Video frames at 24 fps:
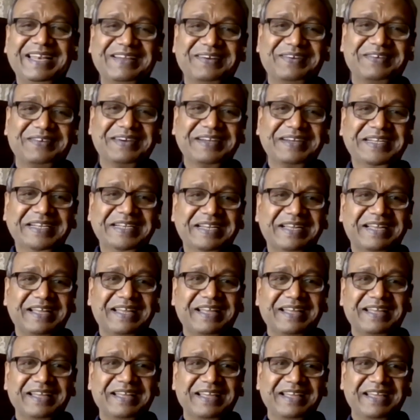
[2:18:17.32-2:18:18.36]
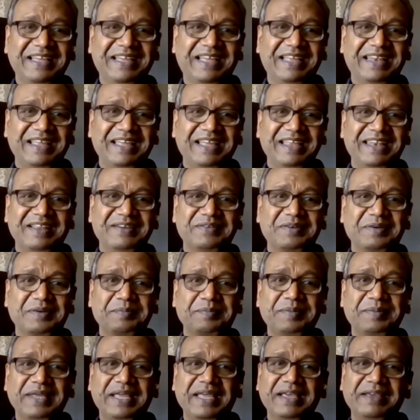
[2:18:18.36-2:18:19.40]
and our, and, and our
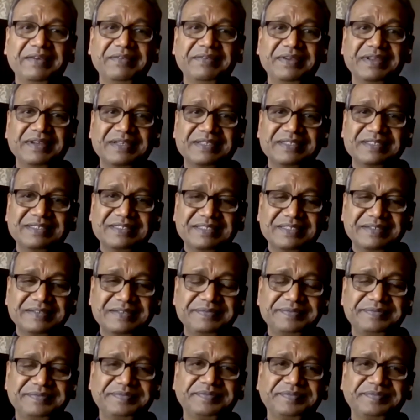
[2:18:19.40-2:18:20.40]
behaviors.